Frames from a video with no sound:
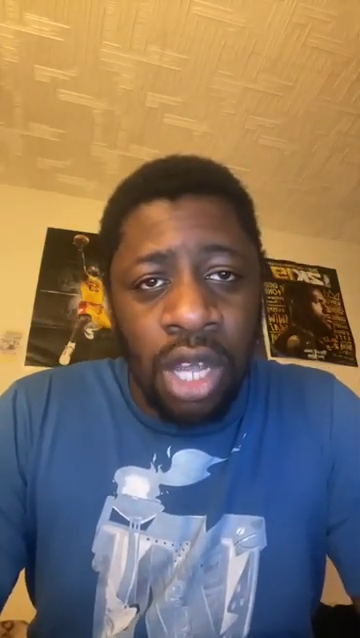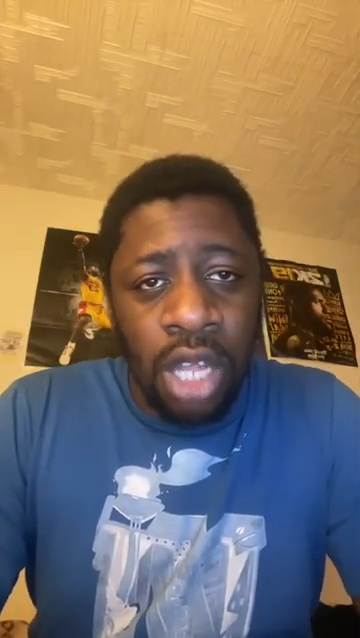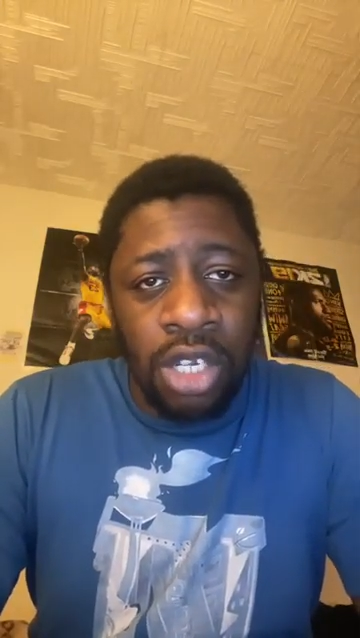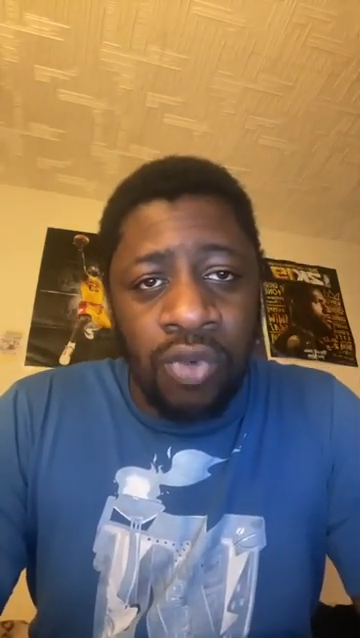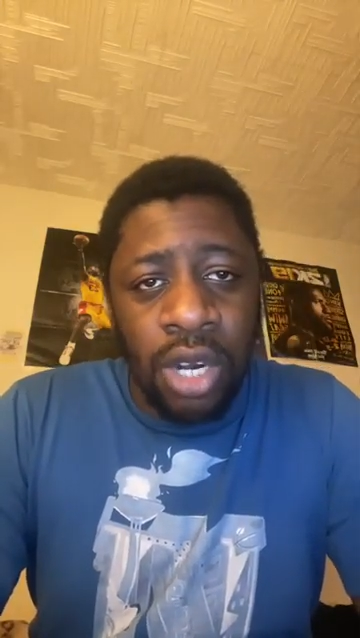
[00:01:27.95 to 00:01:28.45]

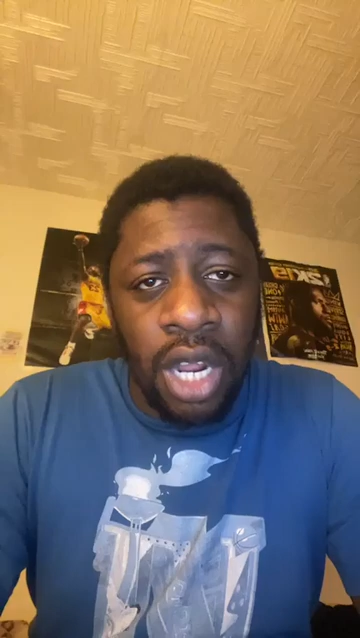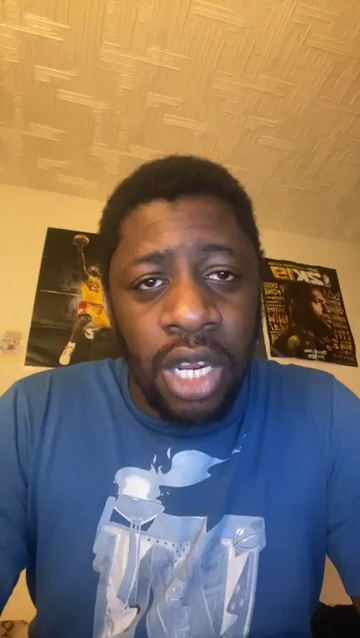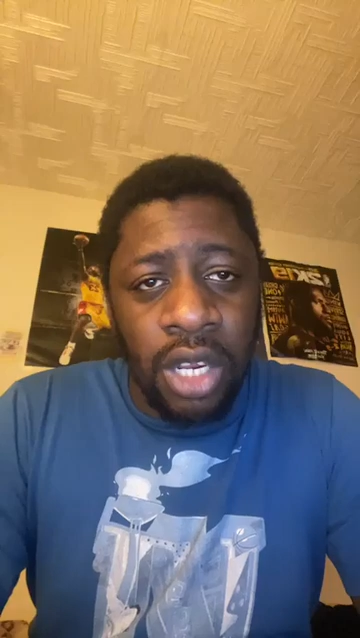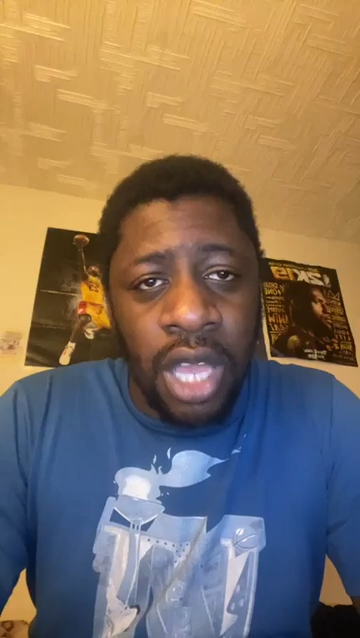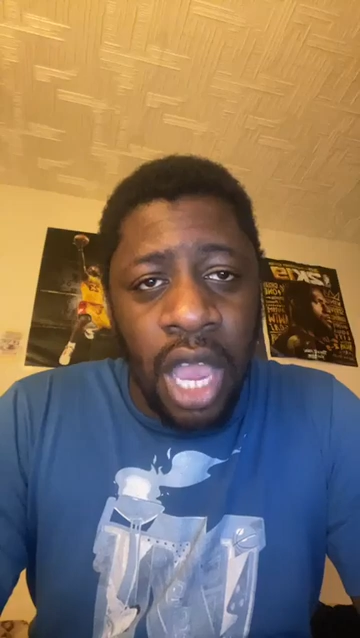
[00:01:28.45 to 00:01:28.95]
Actually,
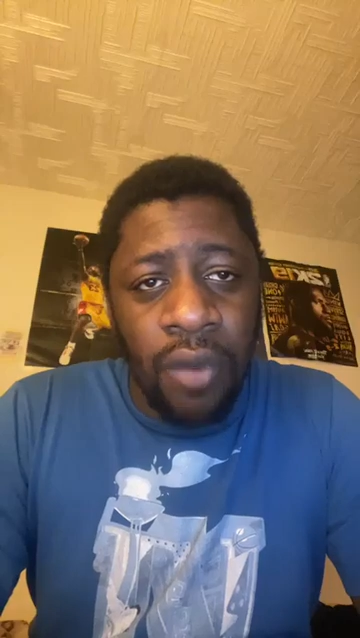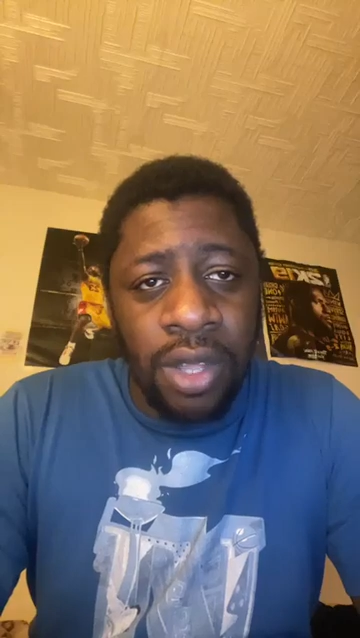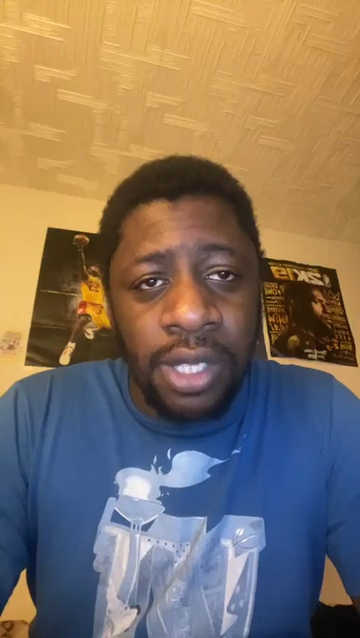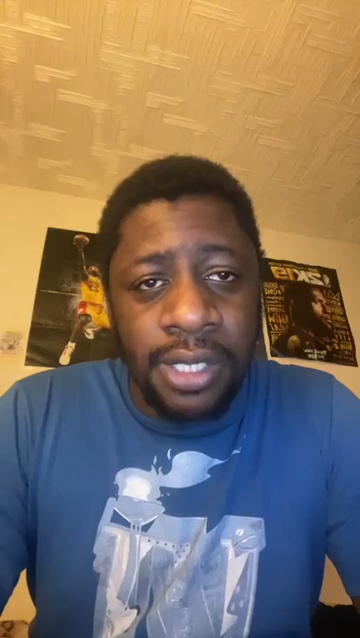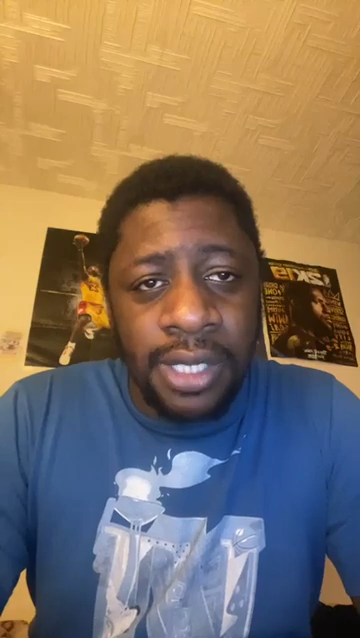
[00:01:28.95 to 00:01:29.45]
100
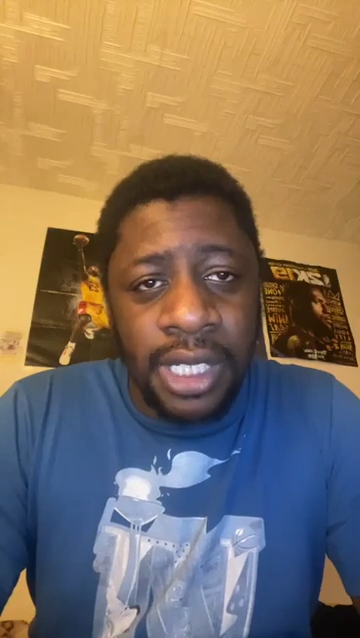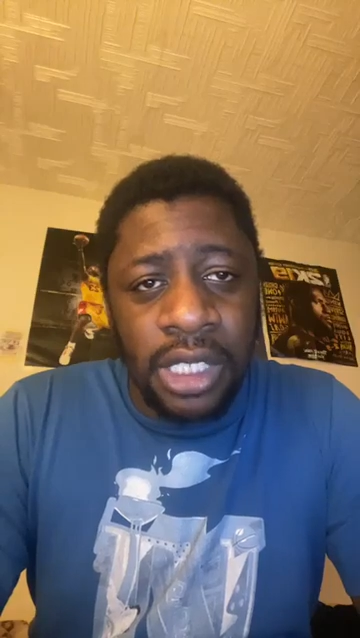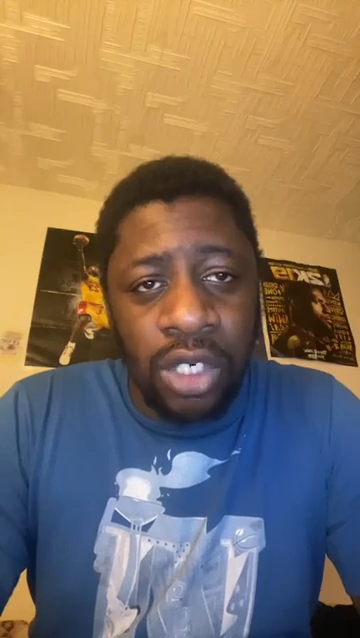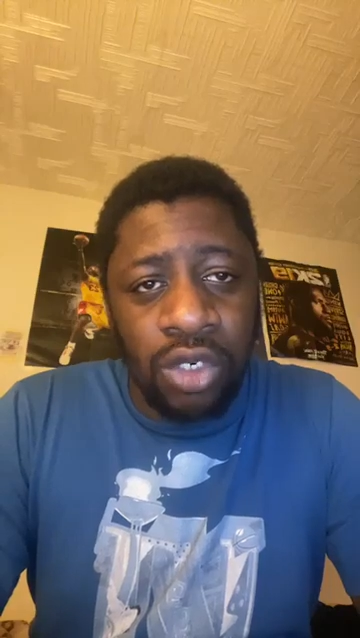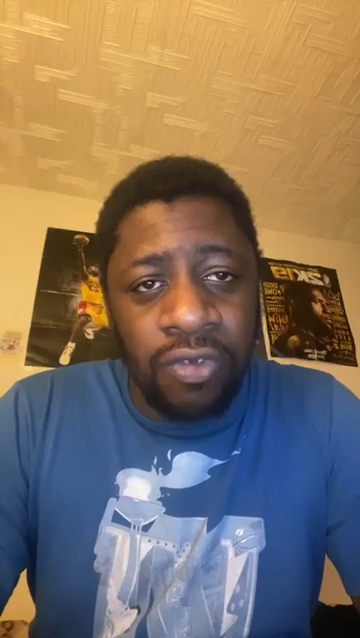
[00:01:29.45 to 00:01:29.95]
carries,
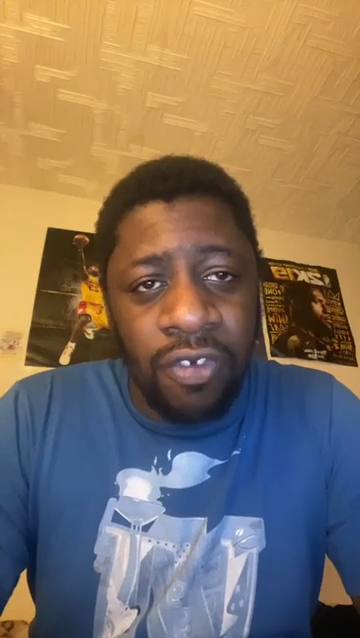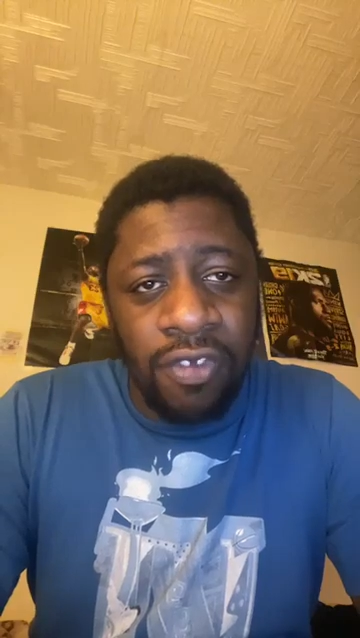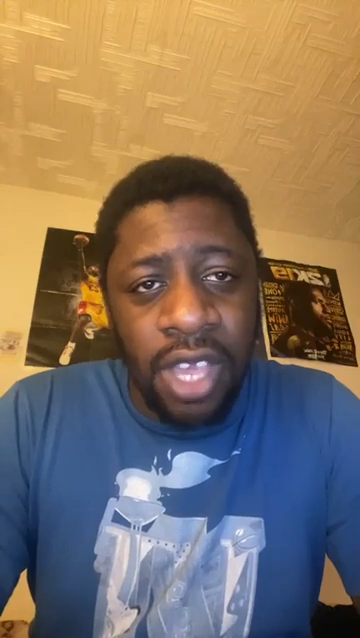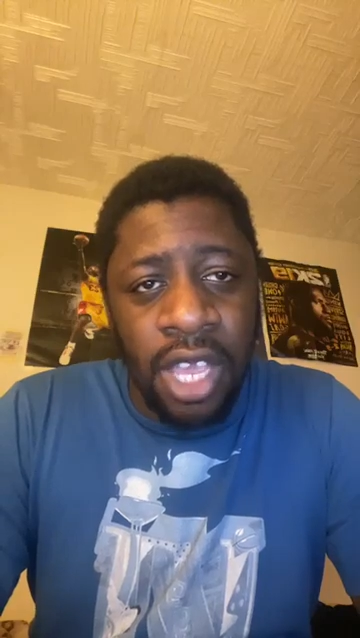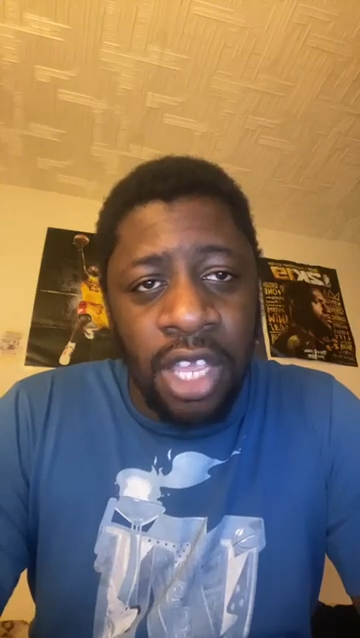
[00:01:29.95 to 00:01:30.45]

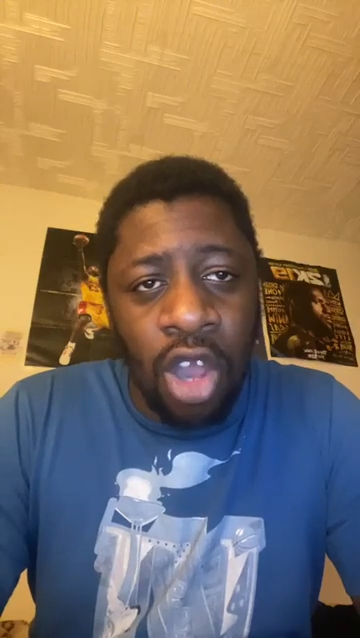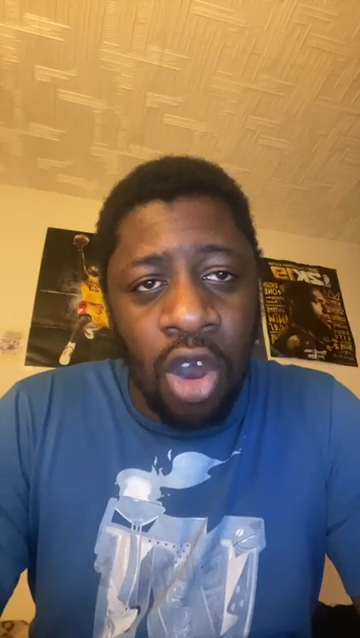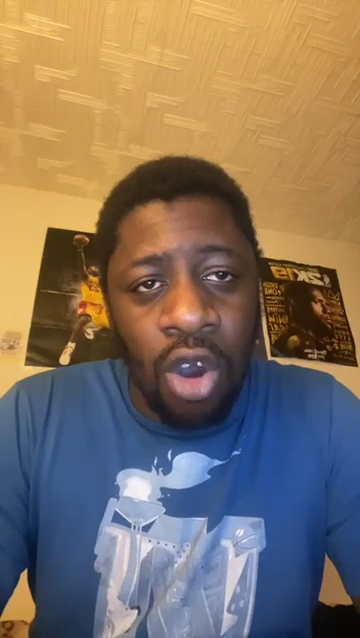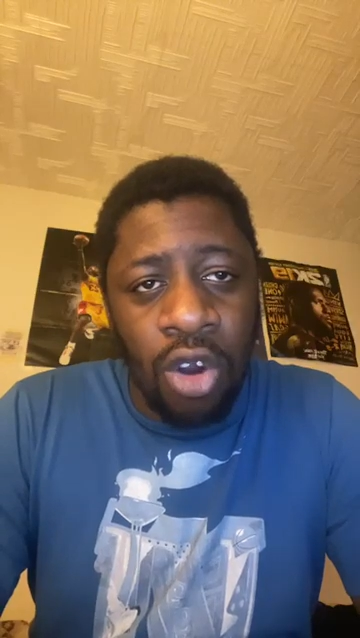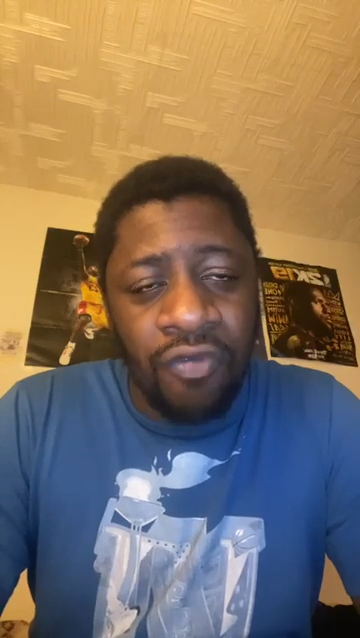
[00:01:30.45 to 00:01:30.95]
658
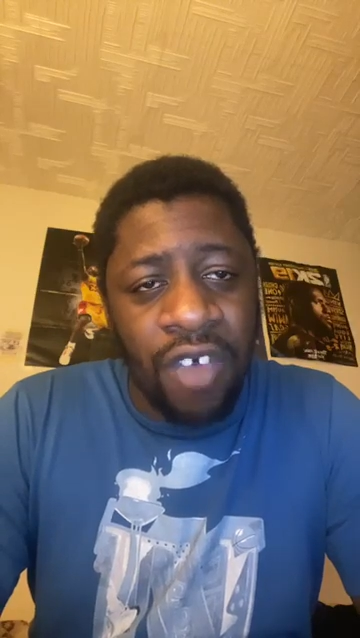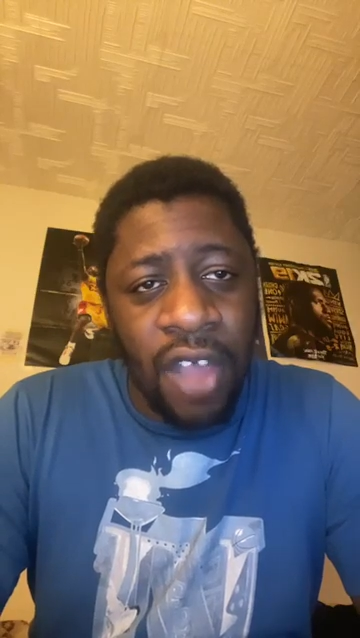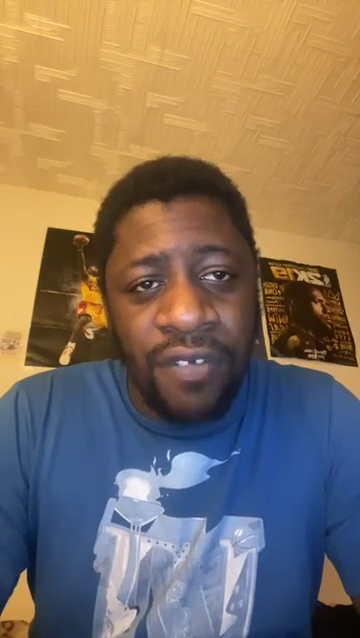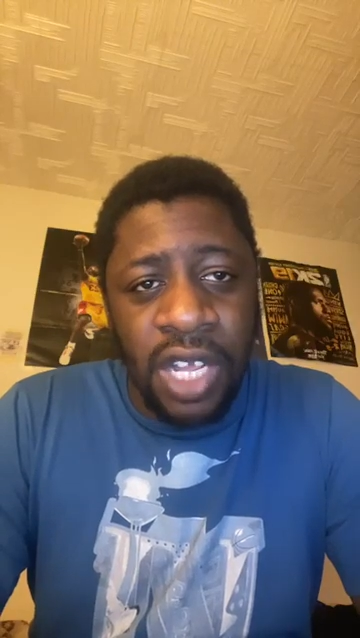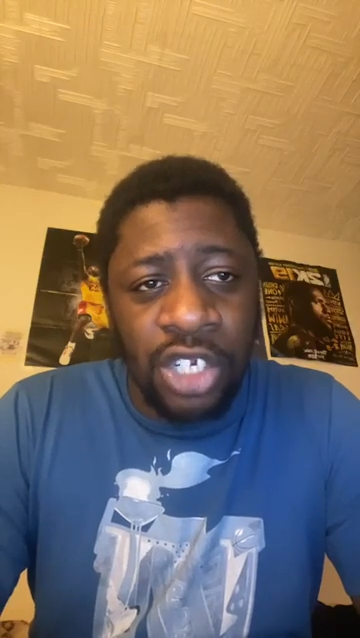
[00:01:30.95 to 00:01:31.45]
yards,
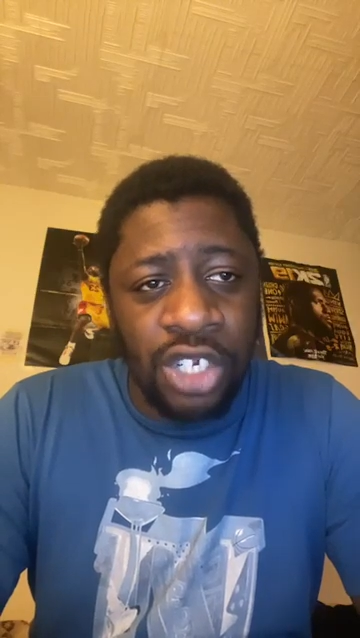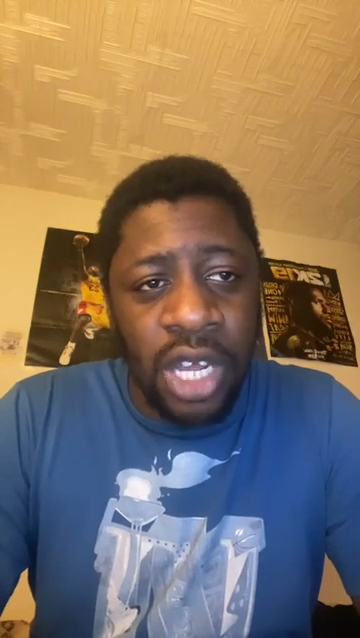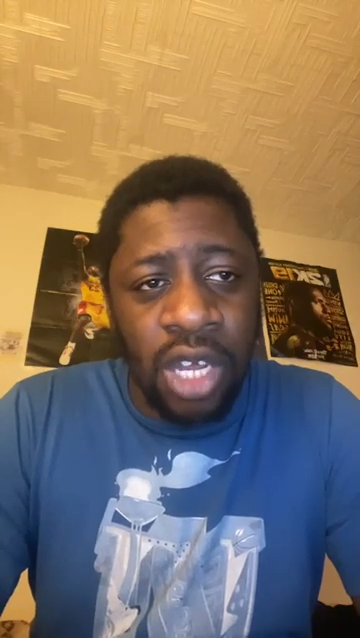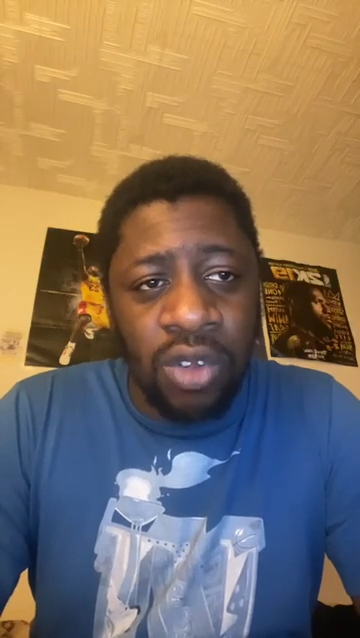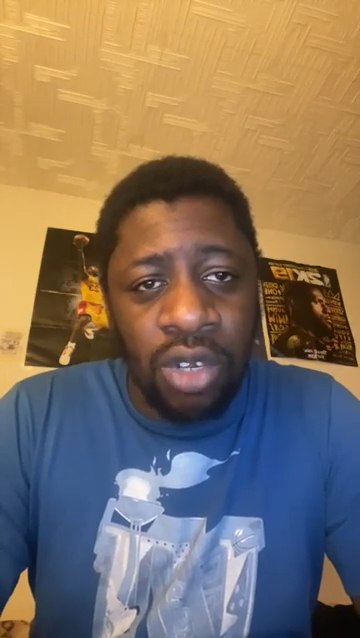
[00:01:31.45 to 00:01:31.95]
5
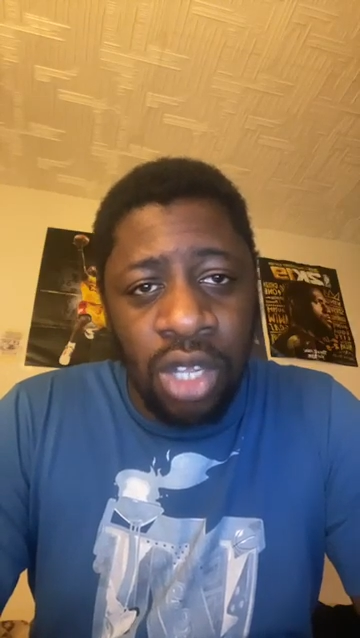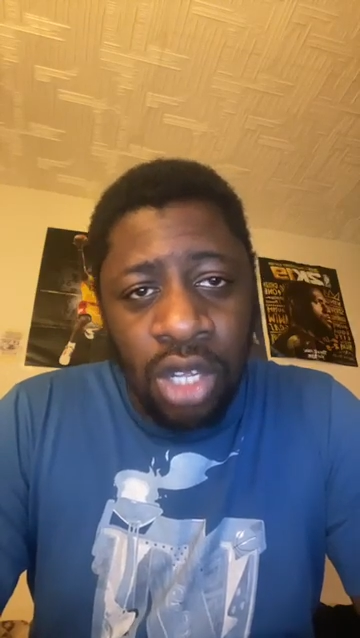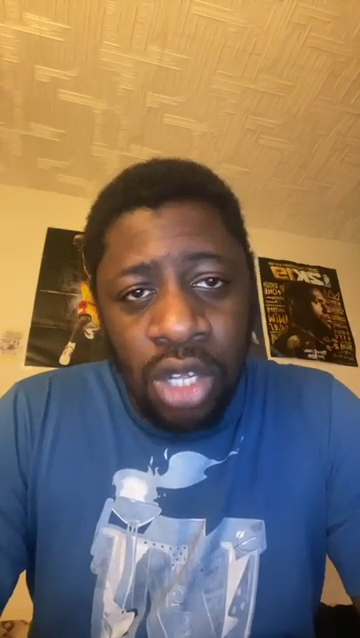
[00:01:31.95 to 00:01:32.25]
touchdowns